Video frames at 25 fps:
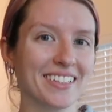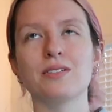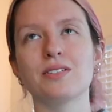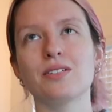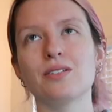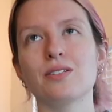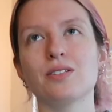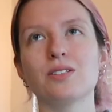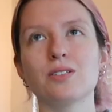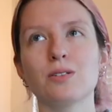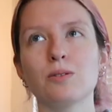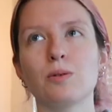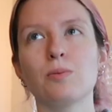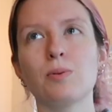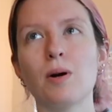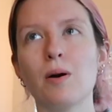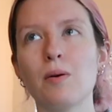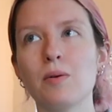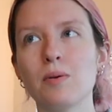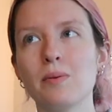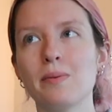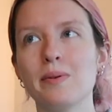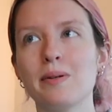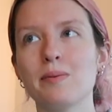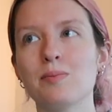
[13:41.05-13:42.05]
So there will
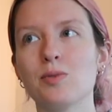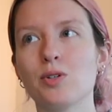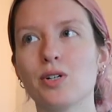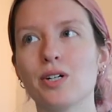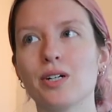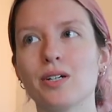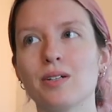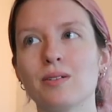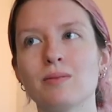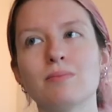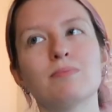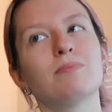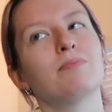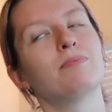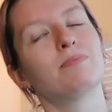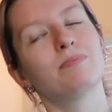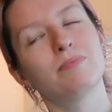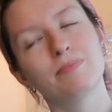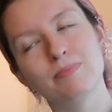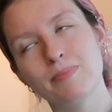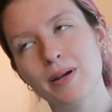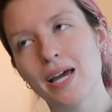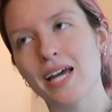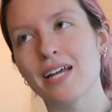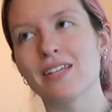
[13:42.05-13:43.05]
probably be more
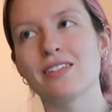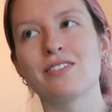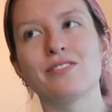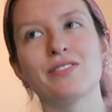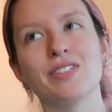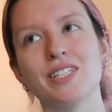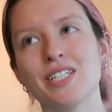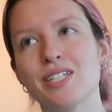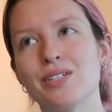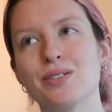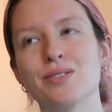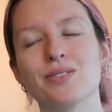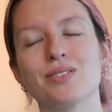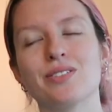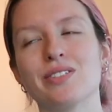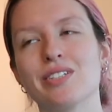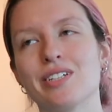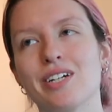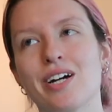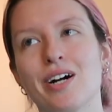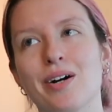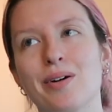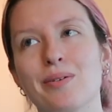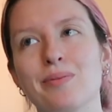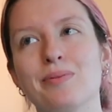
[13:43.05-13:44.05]
pants videos to
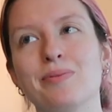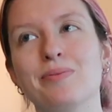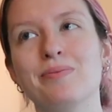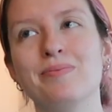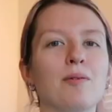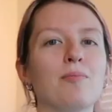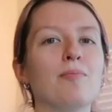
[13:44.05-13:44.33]
come.